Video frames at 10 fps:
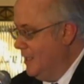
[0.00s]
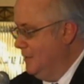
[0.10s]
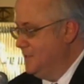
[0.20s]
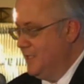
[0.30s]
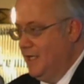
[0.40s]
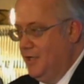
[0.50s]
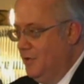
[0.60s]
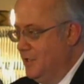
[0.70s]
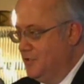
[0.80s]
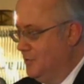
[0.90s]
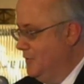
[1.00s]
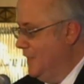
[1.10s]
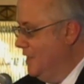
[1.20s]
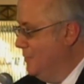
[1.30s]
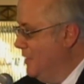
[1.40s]
and Hussein, I know I screwed
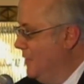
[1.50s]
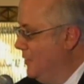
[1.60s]
that up, but I